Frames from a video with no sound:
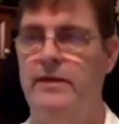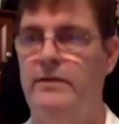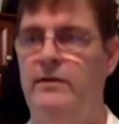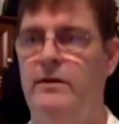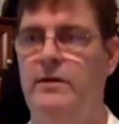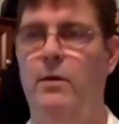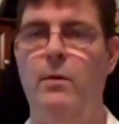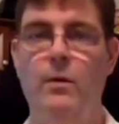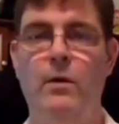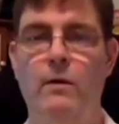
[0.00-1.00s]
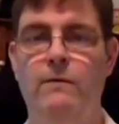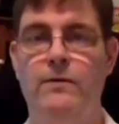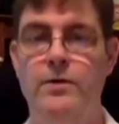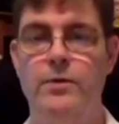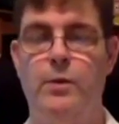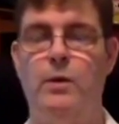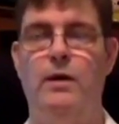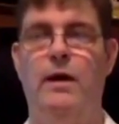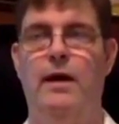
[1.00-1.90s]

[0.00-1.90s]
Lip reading: and you don't know for sure.